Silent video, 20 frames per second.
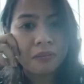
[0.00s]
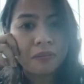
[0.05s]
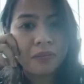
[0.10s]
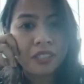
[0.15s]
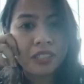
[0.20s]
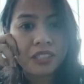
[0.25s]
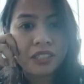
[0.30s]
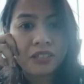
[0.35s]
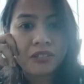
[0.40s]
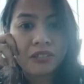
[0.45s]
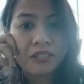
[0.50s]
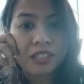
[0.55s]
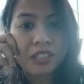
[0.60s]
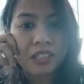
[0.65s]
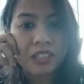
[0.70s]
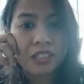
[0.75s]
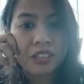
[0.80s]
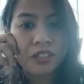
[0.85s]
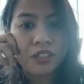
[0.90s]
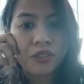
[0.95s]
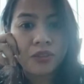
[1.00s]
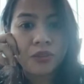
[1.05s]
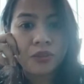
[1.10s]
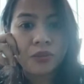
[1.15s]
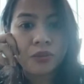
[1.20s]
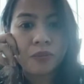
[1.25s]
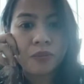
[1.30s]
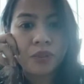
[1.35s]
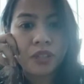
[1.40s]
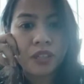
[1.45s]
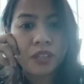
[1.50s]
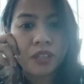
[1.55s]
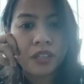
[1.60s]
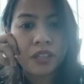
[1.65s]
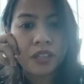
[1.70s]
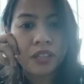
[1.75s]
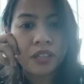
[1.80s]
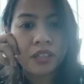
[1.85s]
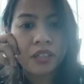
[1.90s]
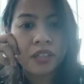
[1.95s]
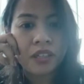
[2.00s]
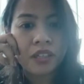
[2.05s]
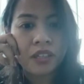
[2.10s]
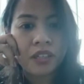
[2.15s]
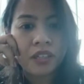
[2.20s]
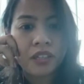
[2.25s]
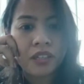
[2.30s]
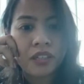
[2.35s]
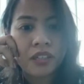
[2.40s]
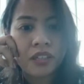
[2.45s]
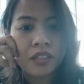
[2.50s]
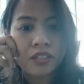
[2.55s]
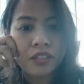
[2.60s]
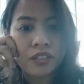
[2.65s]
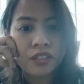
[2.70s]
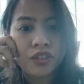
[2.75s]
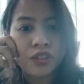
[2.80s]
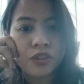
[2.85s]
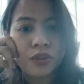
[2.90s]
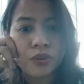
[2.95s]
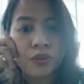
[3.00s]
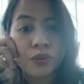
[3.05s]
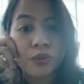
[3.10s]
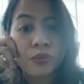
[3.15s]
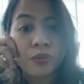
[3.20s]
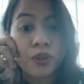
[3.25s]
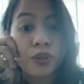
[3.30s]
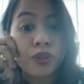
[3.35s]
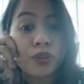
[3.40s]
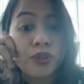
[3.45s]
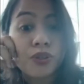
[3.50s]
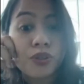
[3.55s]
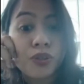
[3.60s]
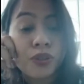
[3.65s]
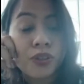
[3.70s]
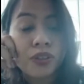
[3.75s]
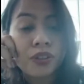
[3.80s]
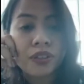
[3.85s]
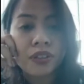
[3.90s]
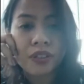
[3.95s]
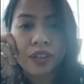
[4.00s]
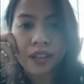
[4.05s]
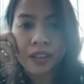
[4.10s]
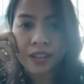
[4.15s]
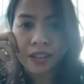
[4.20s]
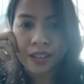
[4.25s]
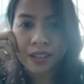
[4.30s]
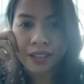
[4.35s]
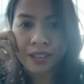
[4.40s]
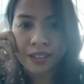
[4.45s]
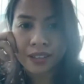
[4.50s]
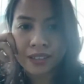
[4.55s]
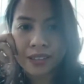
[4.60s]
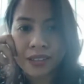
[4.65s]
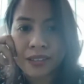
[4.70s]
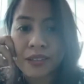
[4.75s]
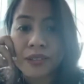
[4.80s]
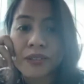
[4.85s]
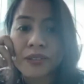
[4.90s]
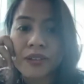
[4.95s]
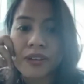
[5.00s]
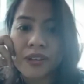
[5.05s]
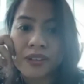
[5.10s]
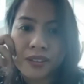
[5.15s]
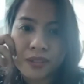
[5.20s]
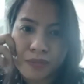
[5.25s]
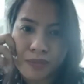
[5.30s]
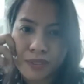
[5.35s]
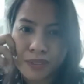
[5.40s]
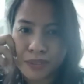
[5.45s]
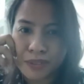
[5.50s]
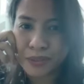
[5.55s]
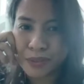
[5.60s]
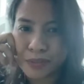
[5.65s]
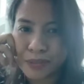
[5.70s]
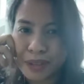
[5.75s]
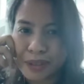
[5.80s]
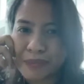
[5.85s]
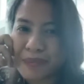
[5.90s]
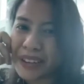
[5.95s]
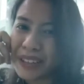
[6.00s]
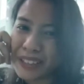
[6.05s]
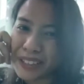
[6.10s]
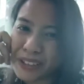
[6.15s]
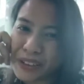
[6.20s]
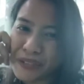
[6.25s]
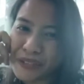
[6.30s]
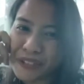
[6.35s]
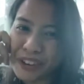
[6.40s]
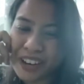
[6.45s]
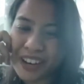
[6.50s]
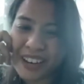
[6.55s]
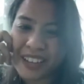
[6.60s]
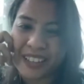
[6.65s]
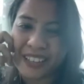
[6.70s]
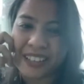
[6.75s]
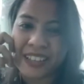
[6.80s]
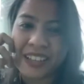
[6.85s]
Please continue being such a good person and a good husband my best friend.